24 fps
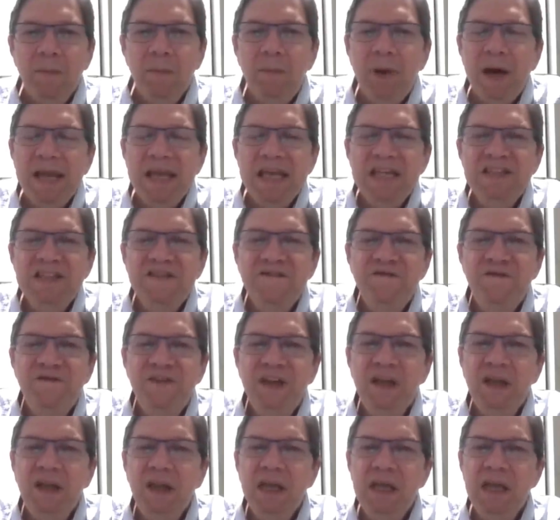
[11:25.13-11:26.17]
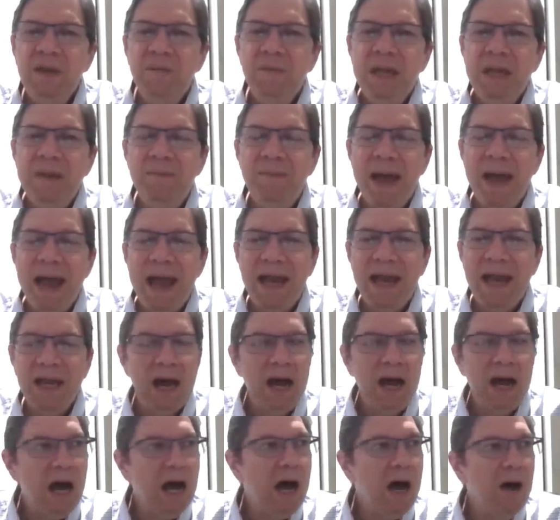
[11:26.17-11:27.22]
but he's filling me back
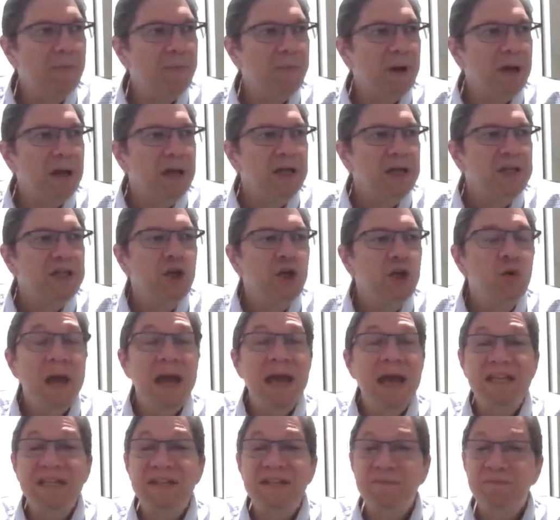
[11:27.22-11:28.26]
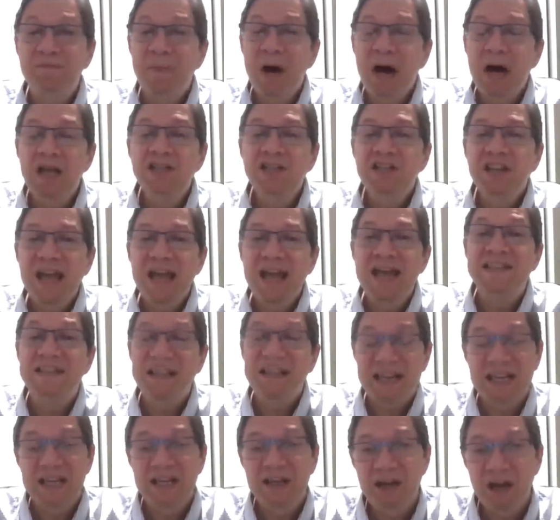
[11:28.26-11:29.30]
up to as much as
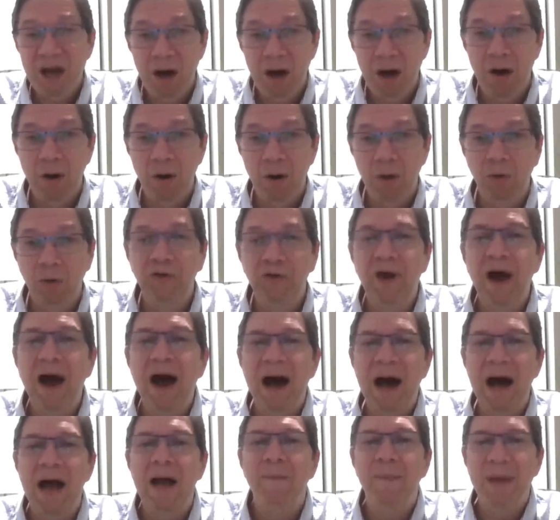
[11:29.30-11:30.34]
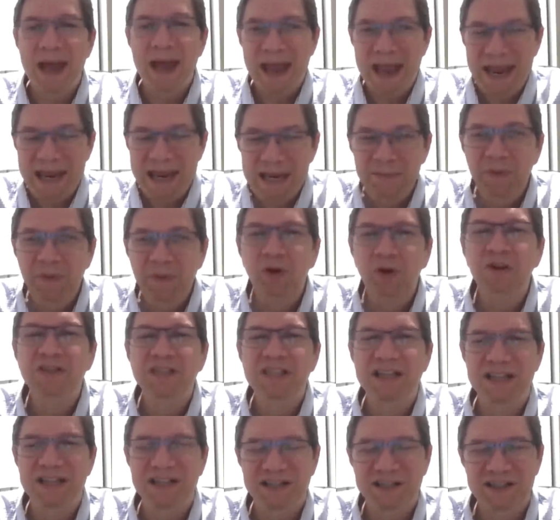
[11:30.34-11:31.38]
he knows I'm able
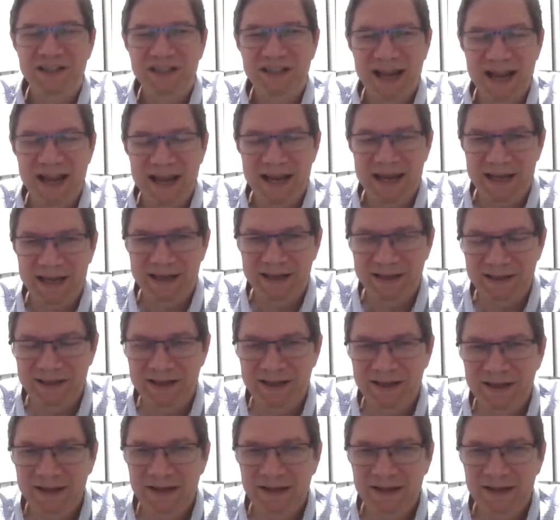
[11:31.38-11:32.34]
to stand.